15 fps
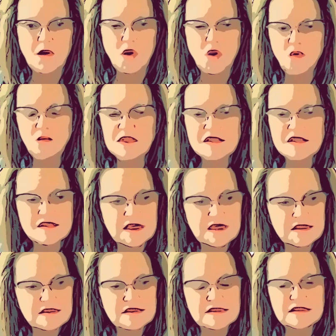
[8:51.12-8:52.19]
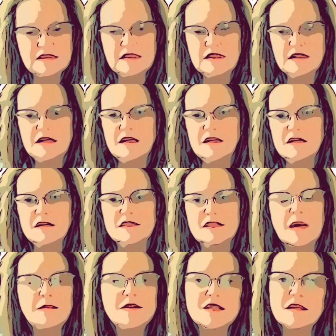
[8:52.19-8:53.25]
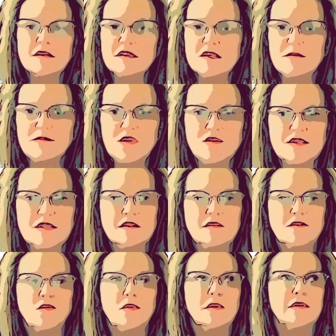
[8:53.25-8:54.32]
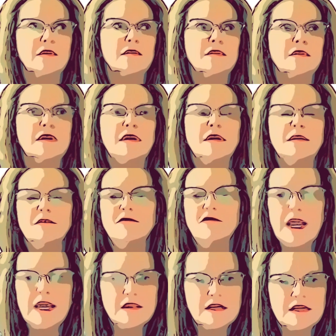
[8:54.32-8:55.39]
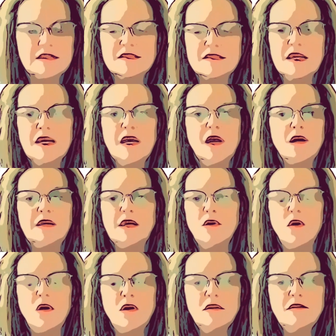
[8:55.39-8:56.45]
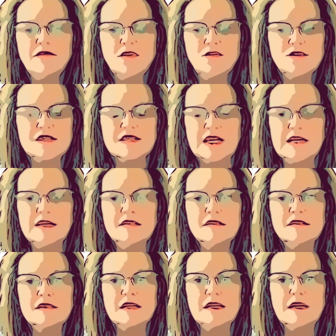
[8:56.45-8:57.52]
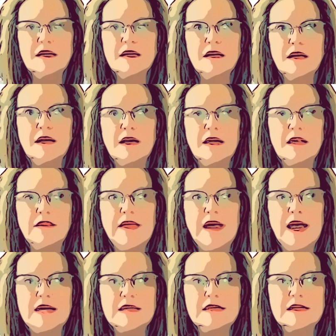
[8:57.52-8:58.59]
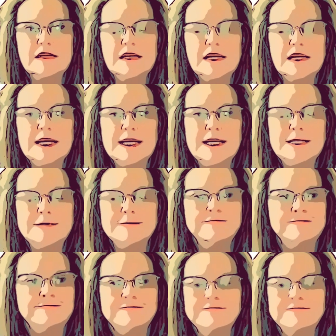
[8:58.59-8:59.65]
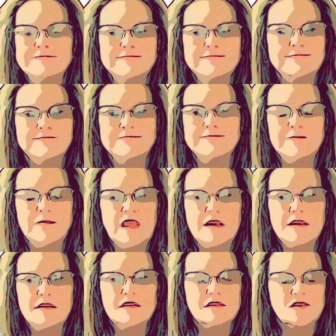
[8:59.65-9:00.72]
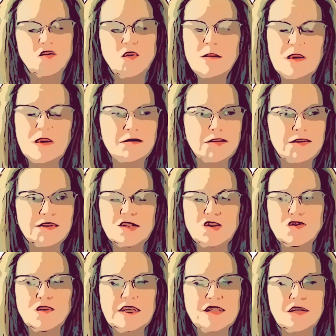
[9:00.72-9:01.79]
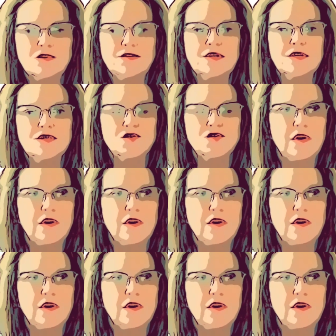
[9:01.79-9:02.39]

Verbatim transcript: homelessness, substance abuse disorder, violence, you know, all of those things that um destroy people, destroy children, destroy